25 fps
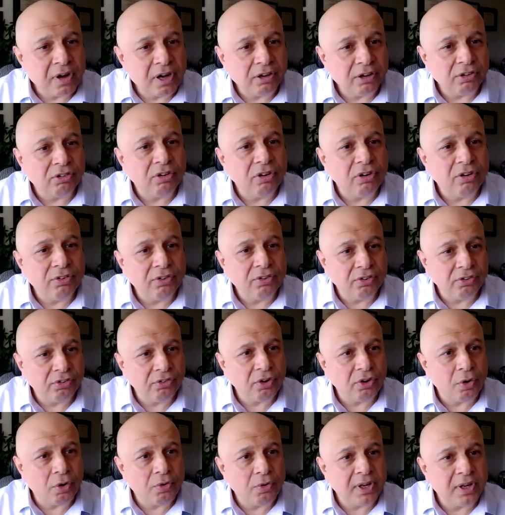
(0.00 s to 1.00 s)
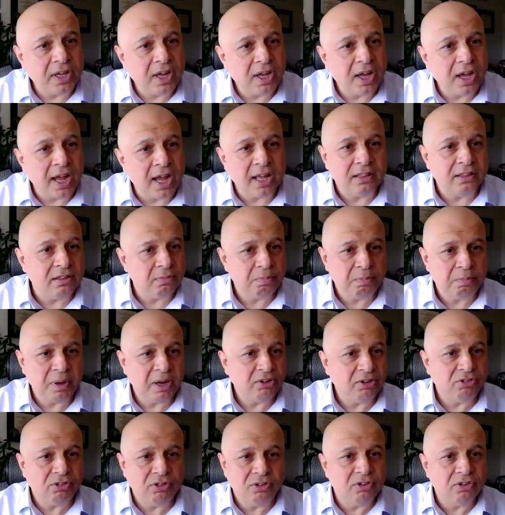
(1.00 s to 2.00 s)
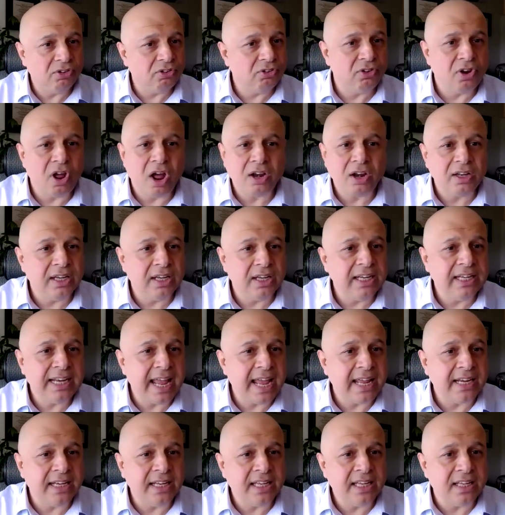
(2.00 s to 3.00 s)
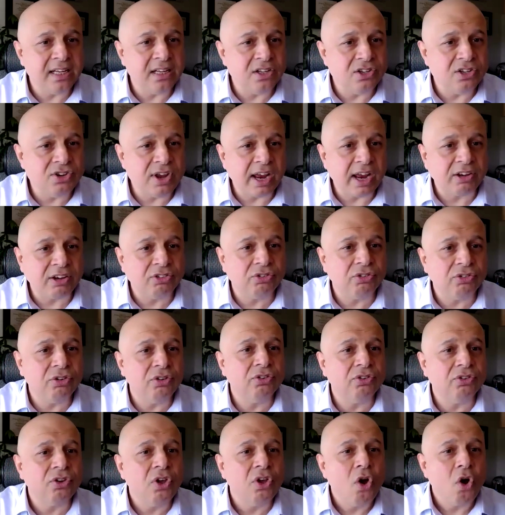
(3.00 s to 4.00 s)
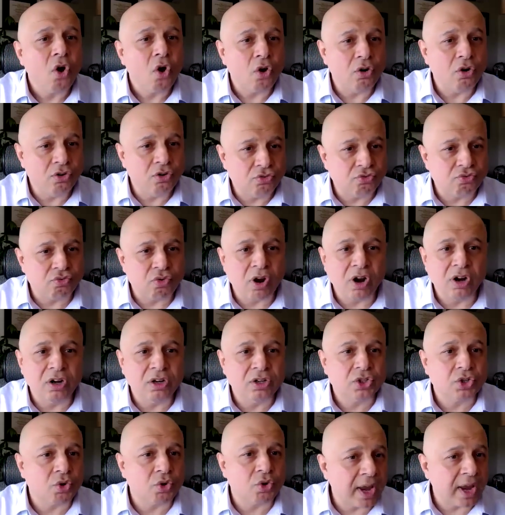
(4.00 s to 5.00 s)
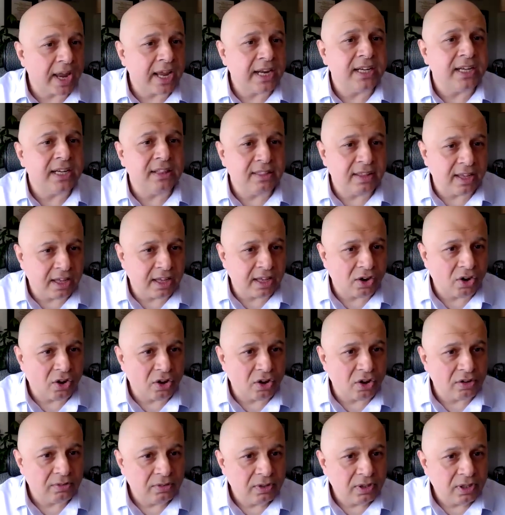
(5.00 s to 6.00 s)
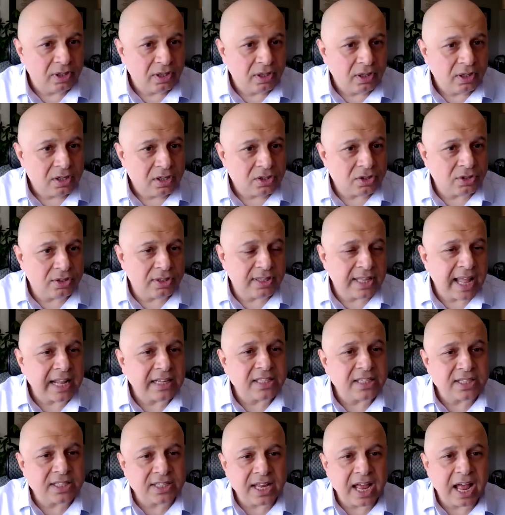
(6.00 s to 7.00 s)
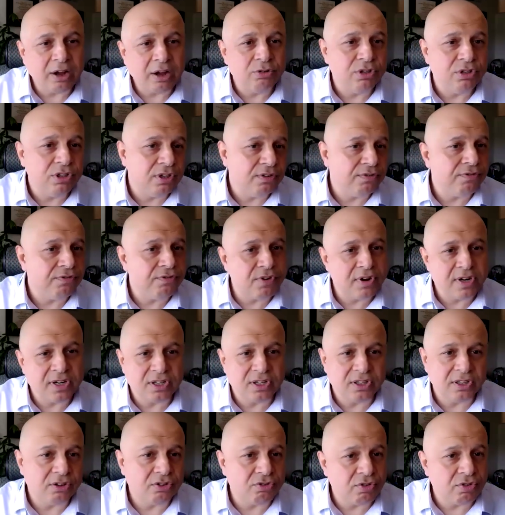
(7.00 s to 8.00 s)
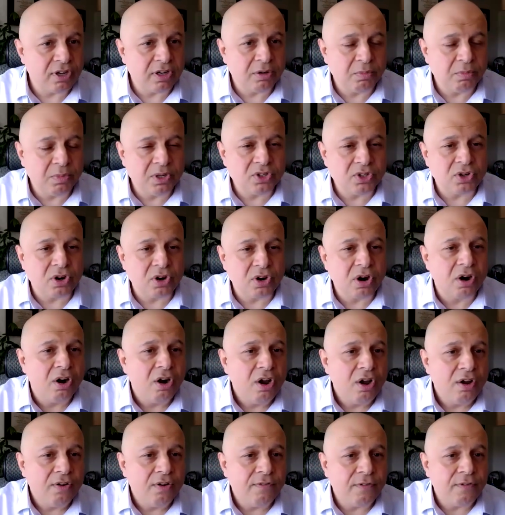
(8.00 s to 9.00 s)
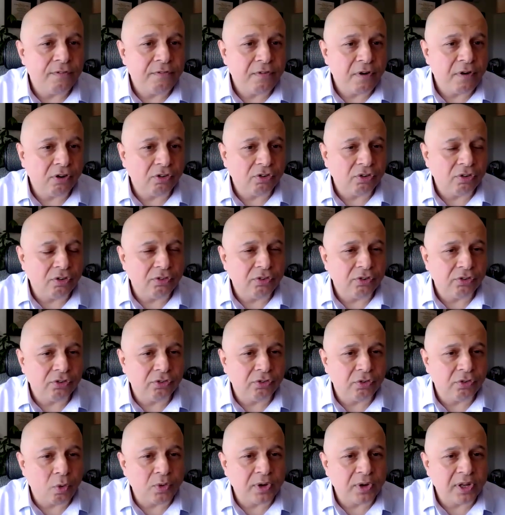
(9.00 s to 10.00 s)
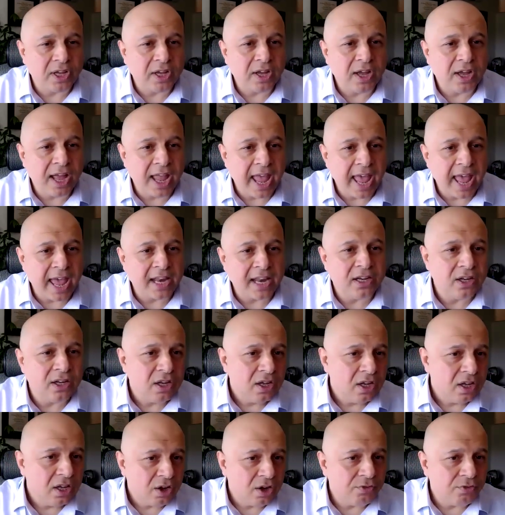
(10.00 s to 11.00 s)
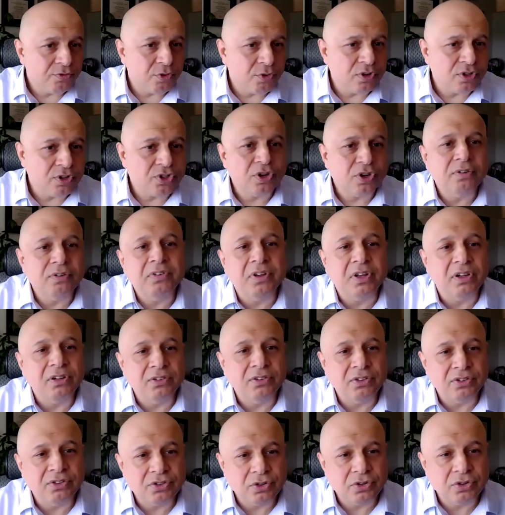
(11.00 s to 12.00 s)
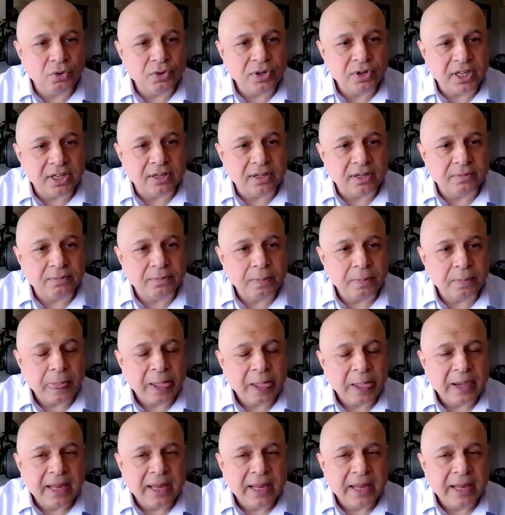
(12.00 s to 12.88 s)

functional dystonia, and the patient does not need any injections or drugs or anything at all. So that's how different the treatments are for functional dystonia and for cervical dystonia.